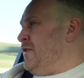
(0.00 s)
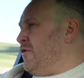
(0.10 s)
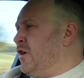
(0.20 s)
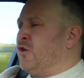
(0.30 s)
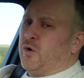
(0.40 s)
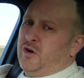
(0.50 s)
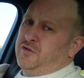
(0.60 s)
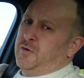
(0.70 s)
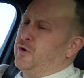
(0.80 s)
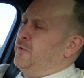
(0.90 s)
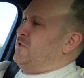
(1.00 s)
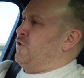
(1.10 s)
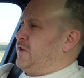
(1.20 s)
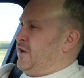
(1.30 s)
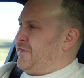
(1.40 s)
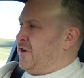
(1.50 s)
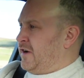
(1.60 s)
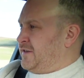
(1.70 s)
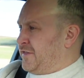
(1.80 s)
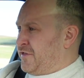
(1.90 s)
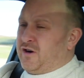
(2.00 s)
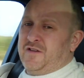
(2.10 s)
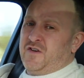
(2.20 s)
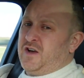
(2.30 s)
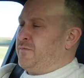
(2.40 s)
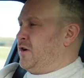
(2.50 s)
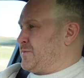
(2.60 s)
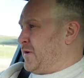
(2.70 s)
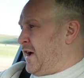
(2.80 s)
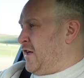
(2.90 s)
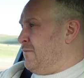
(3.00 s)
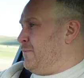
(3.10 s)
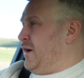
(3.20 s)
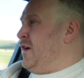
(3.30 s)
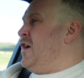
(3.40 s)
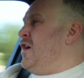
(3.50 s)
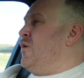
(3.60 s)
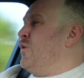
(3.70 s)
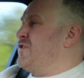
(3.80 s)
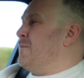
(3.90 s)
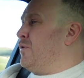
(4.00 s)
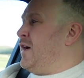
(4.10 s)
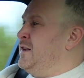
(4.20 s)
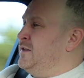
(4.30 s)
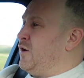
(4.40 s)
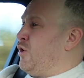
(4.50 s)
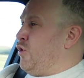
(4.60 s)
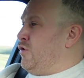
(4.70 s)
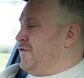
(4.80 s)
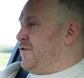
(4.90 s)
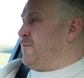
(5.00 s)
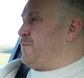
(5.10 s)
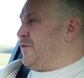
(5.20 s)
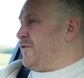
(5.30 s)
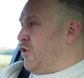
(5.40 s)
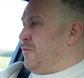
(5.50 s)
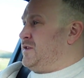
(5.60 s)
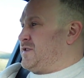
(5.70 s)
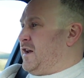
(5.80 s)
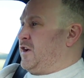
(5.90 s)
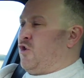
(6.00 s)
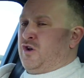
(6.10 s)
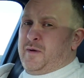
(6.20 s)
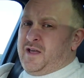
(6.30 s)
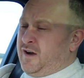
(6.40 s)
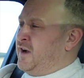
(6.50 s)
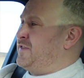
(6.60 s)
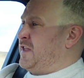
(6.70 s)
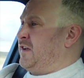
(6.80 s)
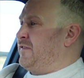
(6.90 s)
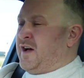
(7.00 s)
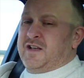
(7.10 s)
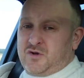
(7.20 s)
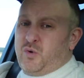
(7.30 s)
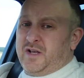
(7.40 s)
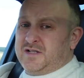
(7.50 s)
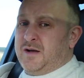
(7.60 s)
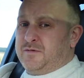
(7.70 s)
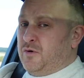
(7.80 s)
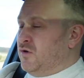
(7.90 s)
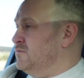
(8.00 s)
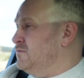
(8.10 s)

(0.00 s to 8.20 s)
in the real world, you're probably looking at 30 to 35 miles per gallon. But with the blend of performance and economy, I think that is quite acceptable.